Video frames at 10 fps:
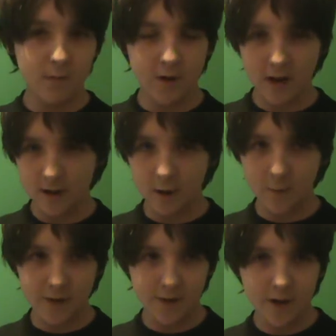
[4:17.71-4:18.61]
he got killed
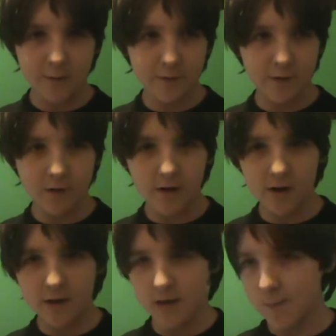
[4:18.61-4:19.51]
by the governor
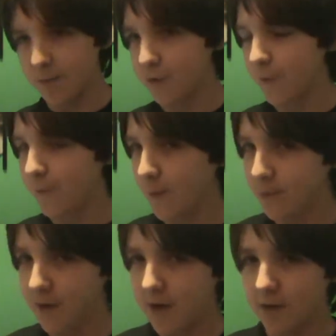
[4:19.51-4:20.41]
in episode
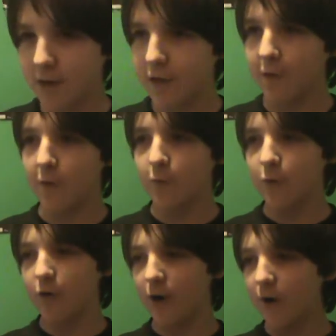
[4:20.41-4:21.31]
15, The
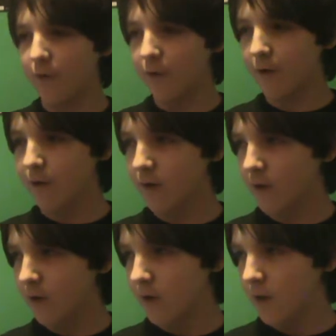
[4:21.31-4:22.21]
Sorrowful Life.
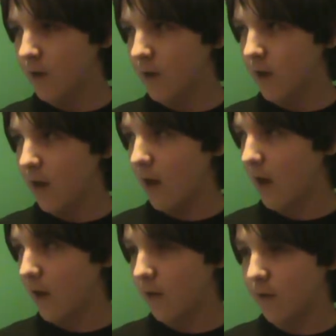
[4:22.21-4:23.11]

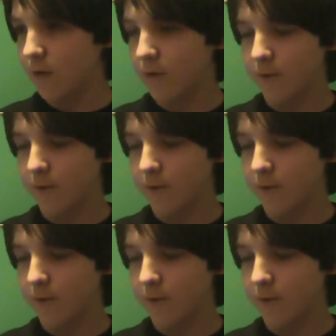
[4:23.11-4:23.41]
And